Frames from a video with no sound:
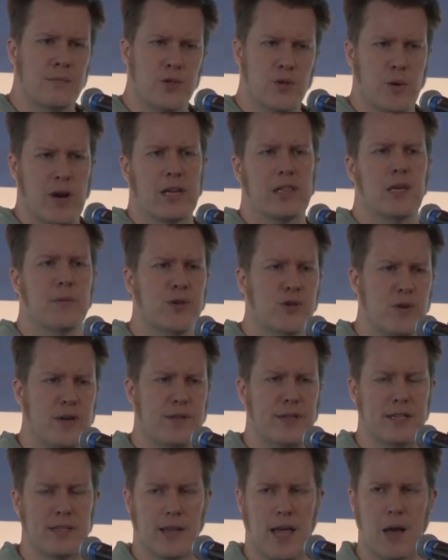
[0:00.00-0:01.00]
directly
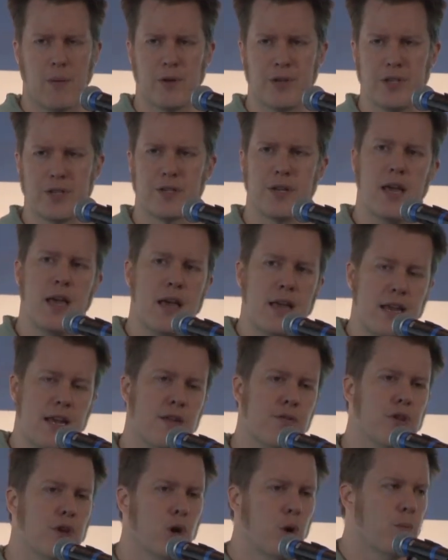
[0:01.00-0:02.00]
between these languages
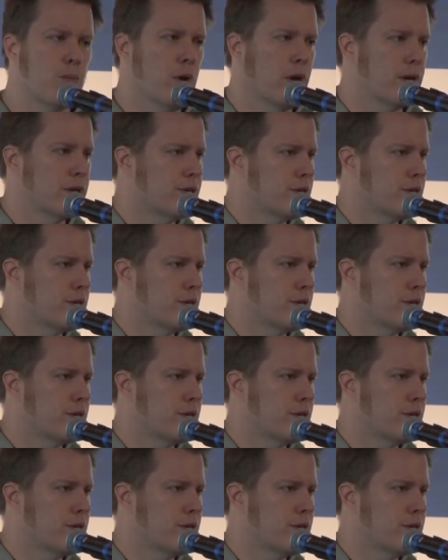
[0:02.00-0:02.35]
in the notebook.